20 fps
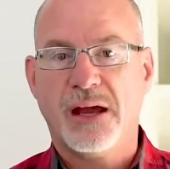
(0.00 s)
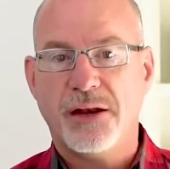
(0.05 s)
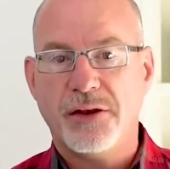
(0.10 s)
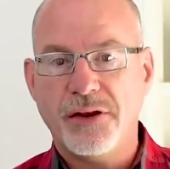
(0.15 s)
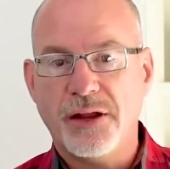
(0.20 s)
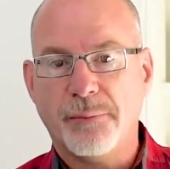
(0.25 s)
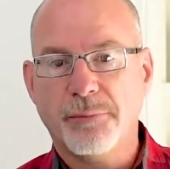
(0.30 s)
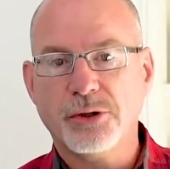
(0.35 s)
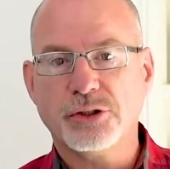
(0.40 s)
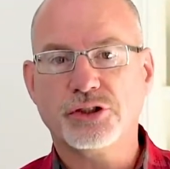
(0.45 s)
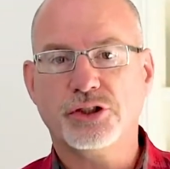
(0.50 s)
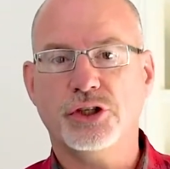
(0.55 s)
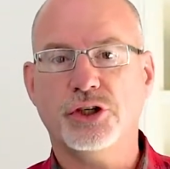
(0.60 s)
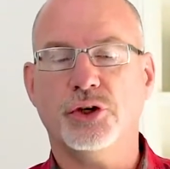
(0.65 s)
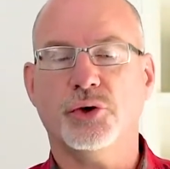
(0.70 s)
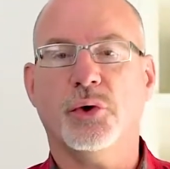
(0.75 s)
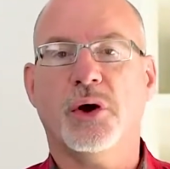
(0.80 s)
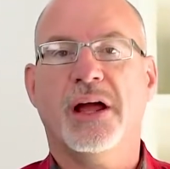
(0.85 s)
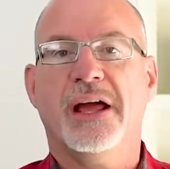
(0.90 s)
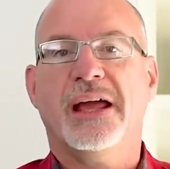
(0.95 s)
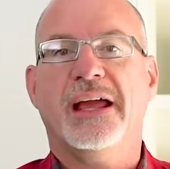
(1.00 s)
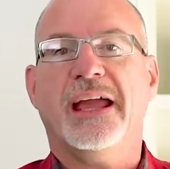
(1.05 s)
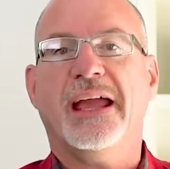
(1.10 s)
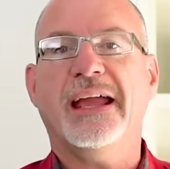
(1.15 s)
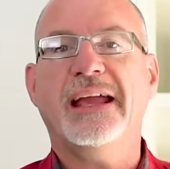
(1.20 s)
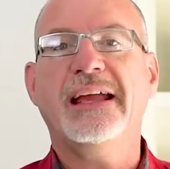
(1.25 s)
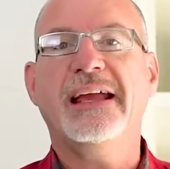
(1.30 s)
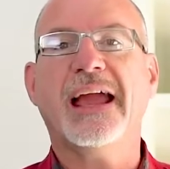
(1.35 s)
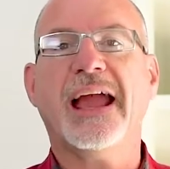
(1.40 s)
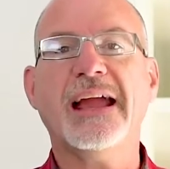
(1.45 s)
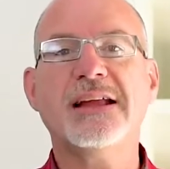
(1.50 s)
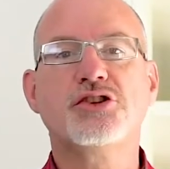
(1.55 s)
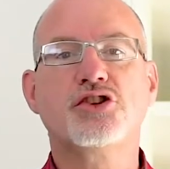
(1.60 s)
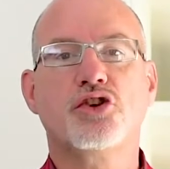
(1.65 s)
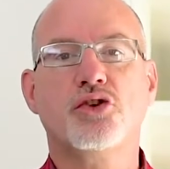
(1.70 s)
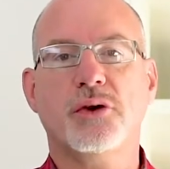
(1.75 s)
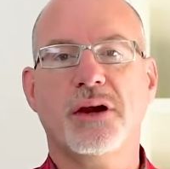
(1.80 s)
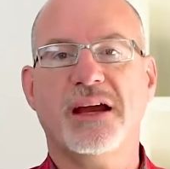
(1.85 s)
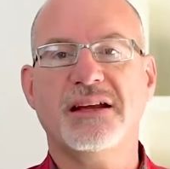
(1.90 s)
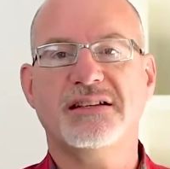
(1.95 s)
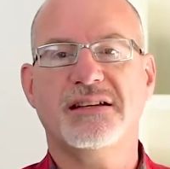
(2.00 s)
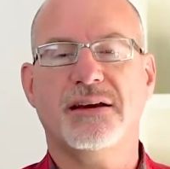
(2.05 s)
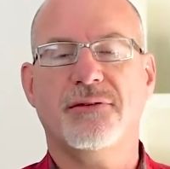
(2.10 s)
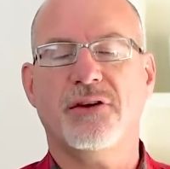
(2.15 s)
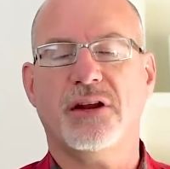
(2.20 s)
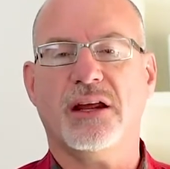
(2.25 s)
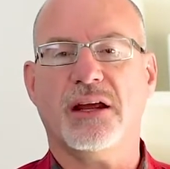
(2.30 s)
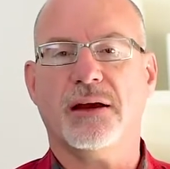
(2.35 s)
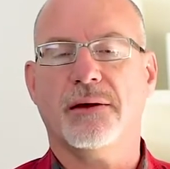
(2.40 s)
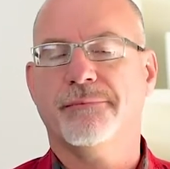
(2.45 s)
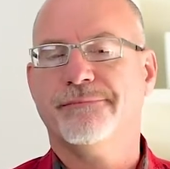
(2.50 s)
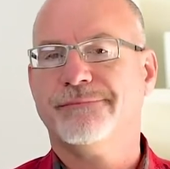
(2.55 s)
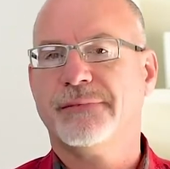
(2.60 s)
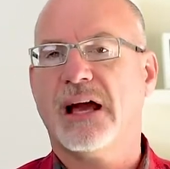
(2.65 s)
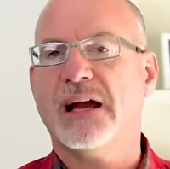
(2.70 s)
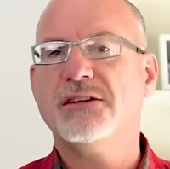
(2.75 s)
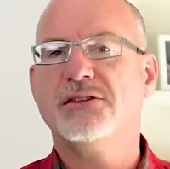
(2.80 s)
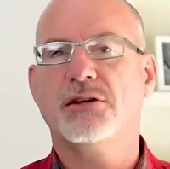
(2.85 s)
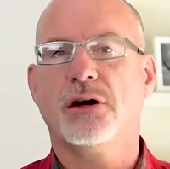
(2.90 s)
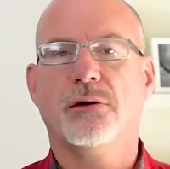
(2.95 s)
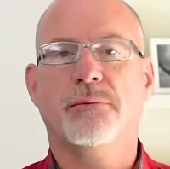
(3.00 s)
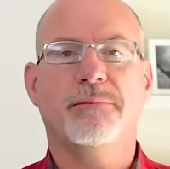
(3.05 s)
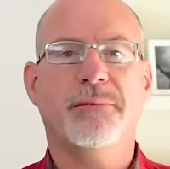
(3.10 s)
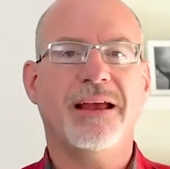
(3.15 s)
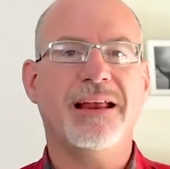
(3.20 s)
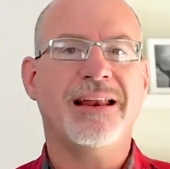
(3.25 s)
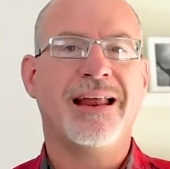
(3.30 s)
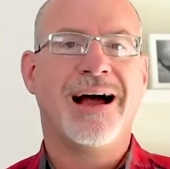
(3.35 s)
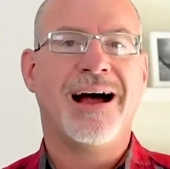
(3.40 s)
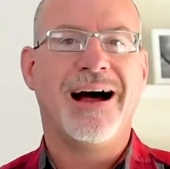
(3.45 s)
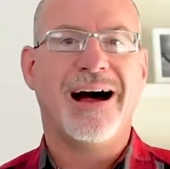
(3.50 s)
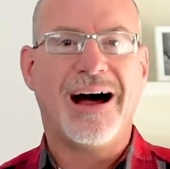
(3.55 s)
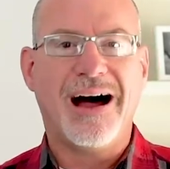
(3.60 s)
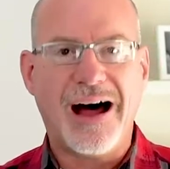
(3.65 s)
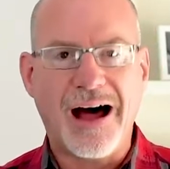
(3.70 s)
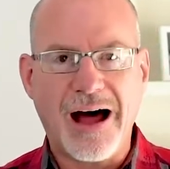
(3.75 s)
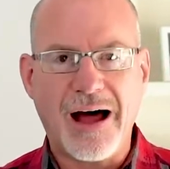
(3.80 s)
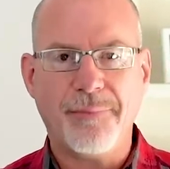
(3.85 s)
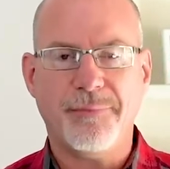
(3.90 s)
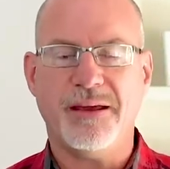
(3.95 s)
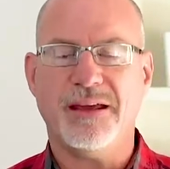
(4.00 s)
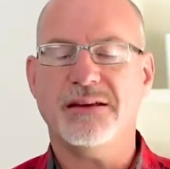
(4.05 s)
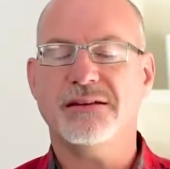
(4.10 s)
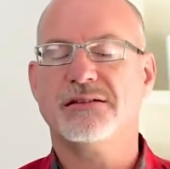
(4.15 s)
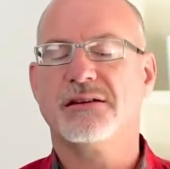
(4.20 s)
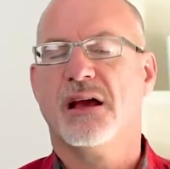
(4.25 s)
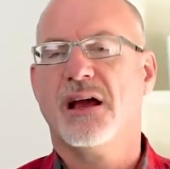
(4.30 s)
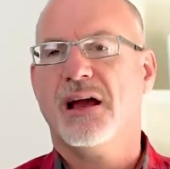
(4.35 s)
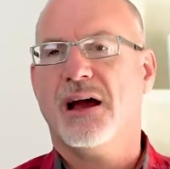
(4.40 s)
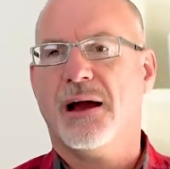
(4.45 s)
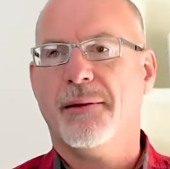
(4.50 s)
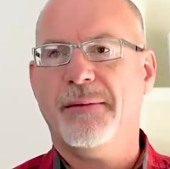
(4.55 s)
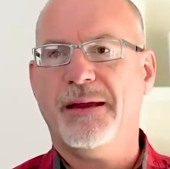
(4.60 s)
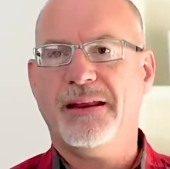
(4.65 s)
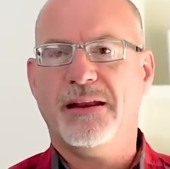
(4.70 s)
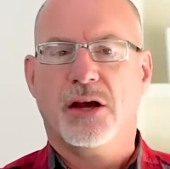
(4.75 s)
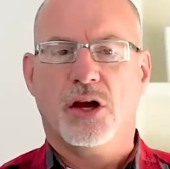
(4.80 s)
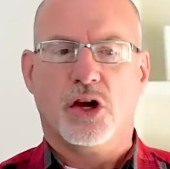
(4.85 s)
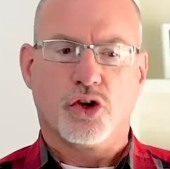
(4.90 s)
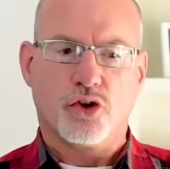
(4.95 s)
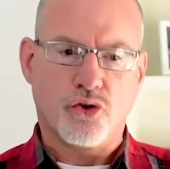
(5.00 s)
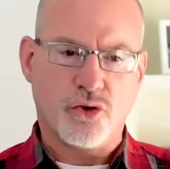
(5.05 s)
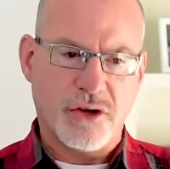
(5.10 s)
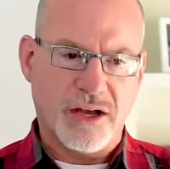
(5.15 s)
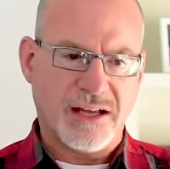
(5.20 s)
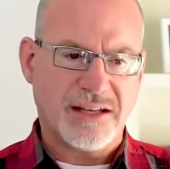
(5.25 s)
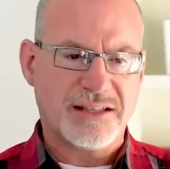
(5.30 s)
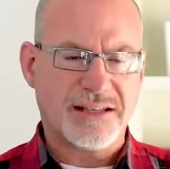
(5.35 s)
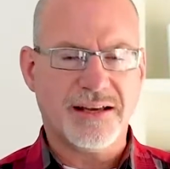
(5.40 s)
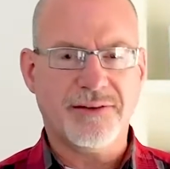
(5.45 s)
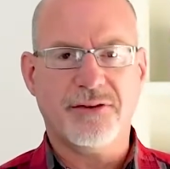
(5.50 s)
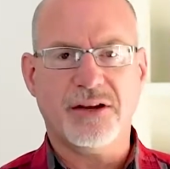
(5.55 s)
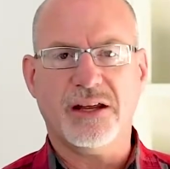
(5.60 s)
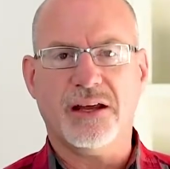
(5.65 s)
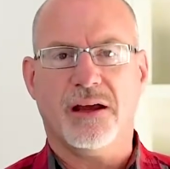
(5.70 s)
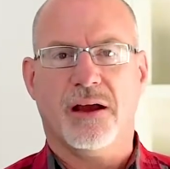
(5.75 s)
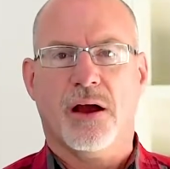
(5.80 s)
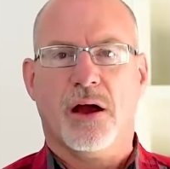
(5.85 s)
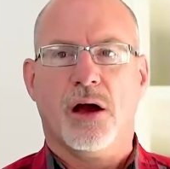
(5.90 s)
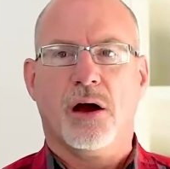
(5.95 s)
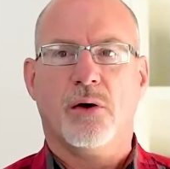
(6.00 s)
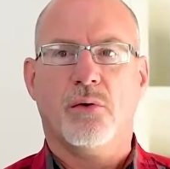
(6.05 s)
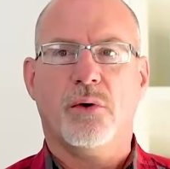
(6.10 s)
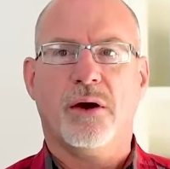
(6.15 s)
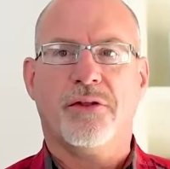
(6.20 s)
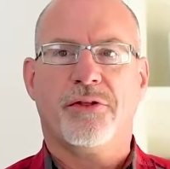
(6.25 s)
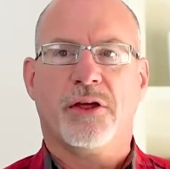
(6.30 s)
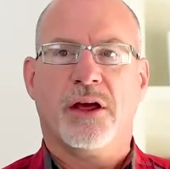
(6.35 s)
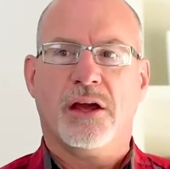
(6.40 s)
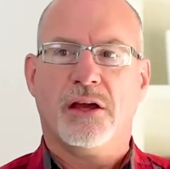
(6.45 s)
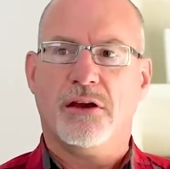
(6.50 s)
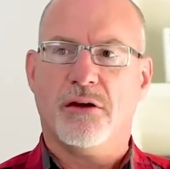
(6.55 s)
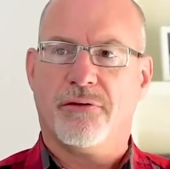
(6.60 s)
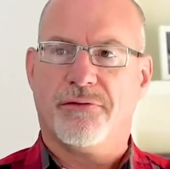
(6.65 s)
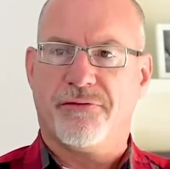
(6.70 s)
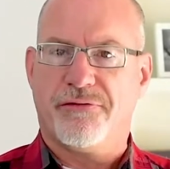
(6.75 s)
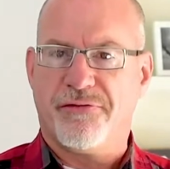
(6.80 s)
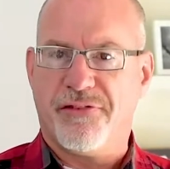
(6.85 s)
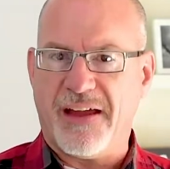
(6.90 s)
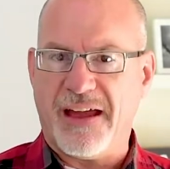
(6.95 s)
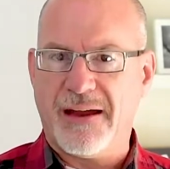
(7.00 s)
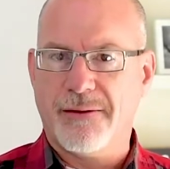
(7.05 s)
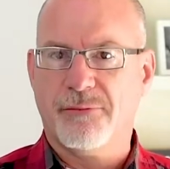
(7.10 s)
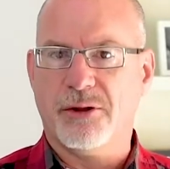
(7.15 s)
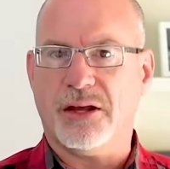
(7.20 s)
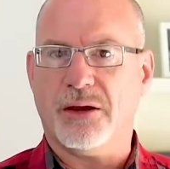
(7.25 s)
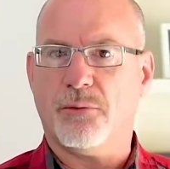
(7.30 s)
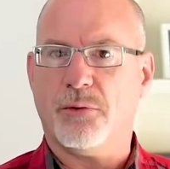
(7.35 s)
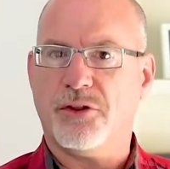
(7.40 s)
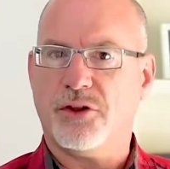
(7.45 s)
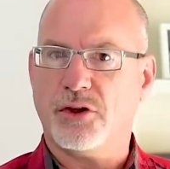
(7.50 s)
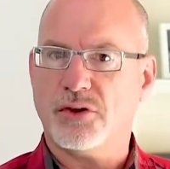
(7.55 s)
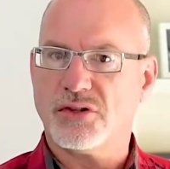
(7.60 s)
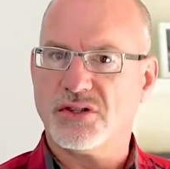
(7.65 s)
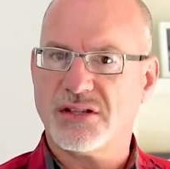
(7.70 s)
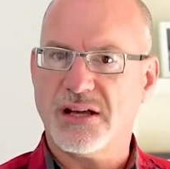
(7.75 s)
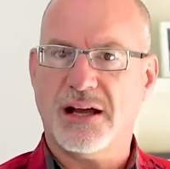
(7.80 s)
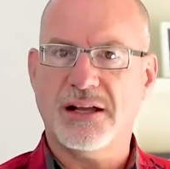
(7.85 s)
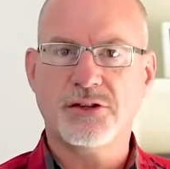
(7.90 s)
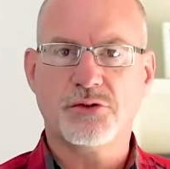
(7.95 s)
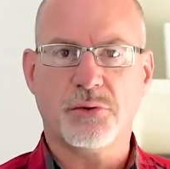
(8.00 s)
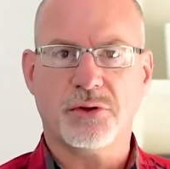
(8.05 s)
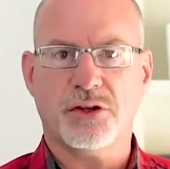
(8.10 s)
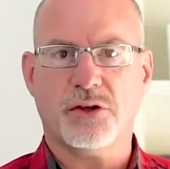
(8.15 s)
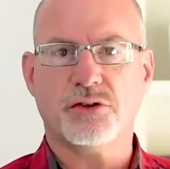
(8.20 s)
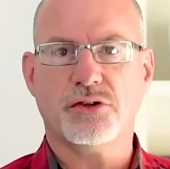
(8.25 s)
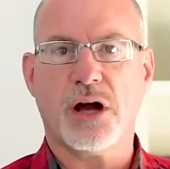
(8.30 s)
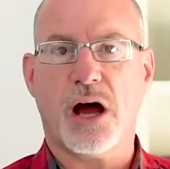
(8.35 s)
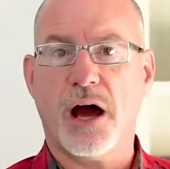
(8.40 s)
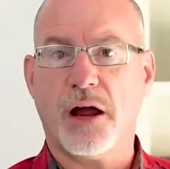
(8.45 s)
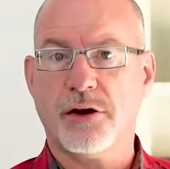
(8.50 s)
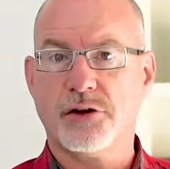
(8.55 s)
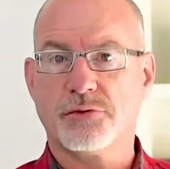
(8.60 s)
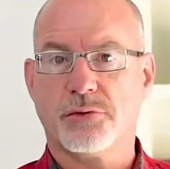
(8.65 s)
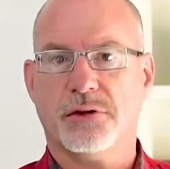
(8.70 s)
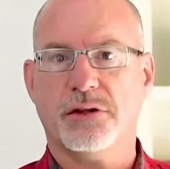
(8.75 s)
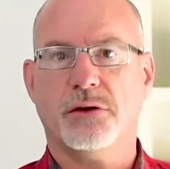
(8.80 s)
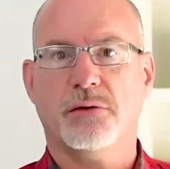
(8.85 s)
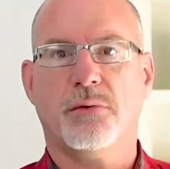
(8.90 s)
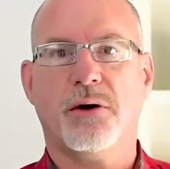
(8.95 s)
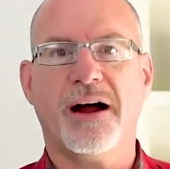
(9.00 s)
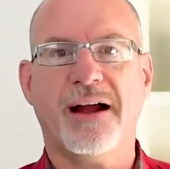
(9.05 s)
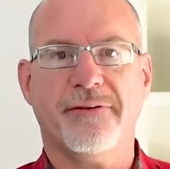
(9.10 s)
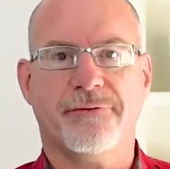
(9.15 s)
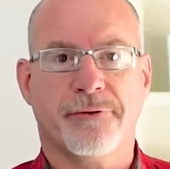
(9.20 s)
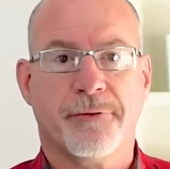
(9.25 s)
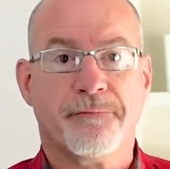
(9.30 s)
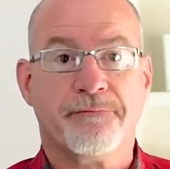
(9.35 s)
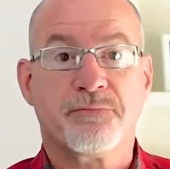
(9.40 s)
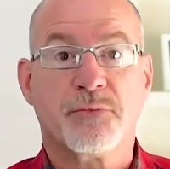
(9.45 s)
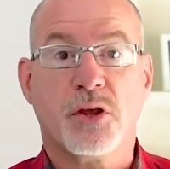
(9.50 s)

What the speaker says: Number two, engage creativity. I don't mean hobbies. I mean creativity with your family, with your sons, with your daughters, with your wife.